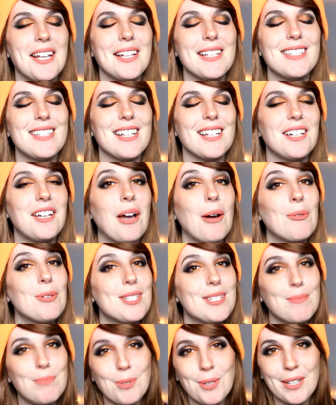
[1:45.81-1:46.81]
is
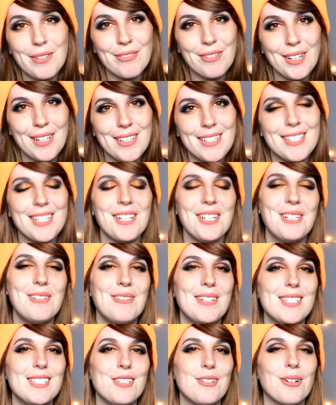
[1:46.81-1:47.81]
ghost boyfriend.
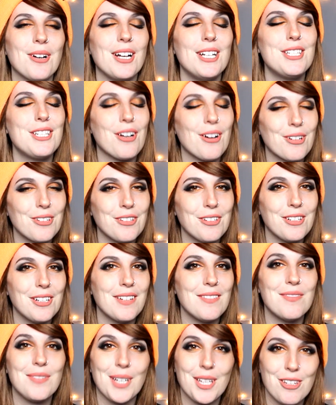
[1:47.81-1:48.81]
Who is your
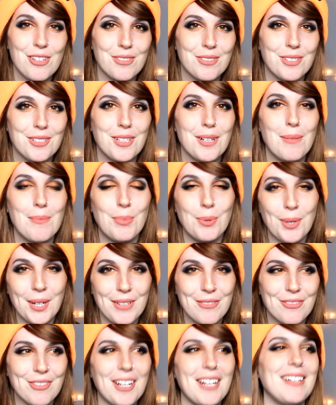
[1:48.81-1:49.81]
eternal fictional
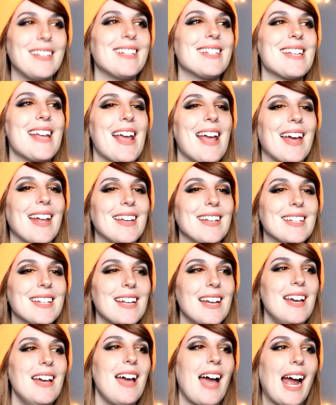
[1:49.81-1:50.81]
boyfriend? And
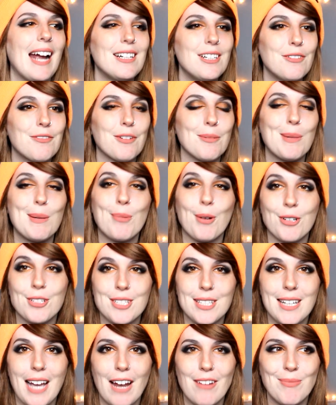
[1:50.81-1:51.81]
I know for me
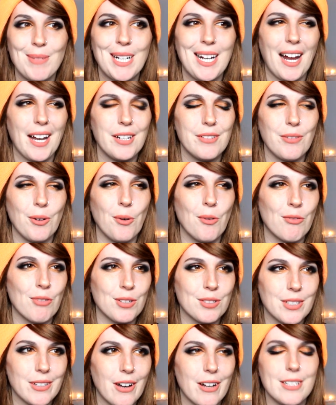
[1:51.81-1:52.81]
personally, I've been kind of
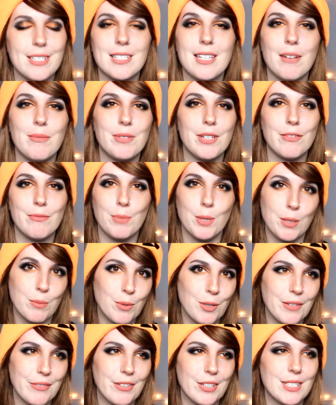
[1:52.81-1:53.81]
over the concept of book
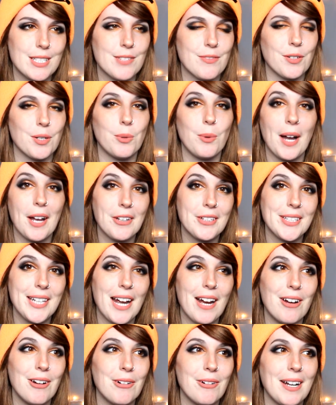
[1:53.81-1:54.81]
boyfriends for a while
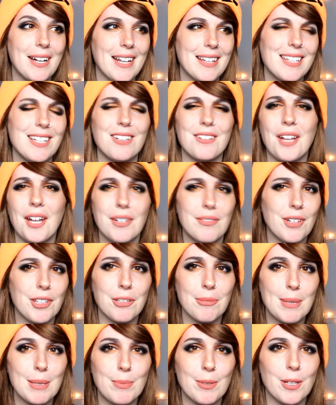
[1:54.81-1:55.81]
now, and I think a lot of
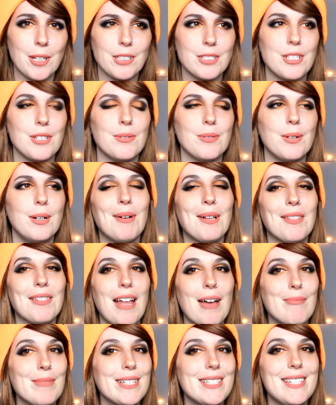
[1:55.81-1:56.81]
other people are too. But
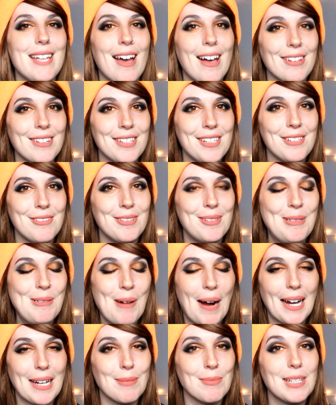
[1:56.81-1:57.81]
let me tell you
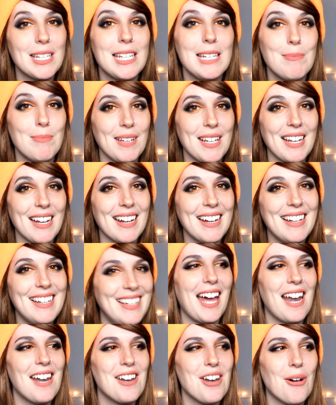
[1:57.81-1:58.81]
who I am keeping,
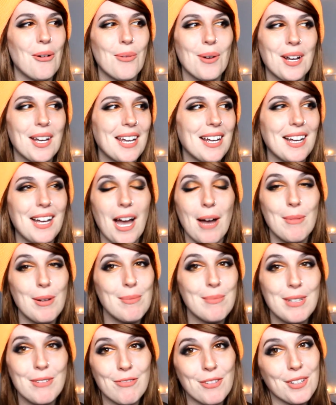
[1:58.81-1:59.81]
and no one can come
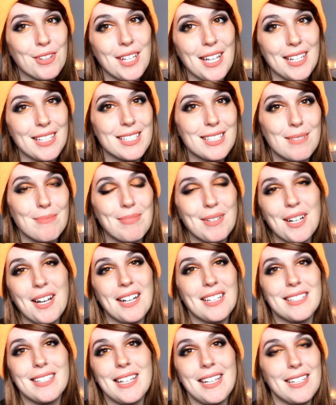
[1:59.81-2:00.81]
at me for this
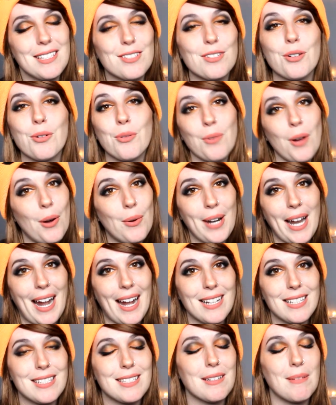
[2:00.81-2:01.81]
because he is a
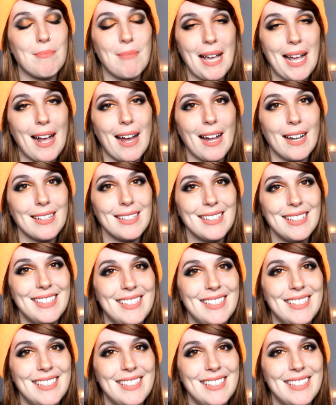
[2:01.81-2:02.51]
grown-ass man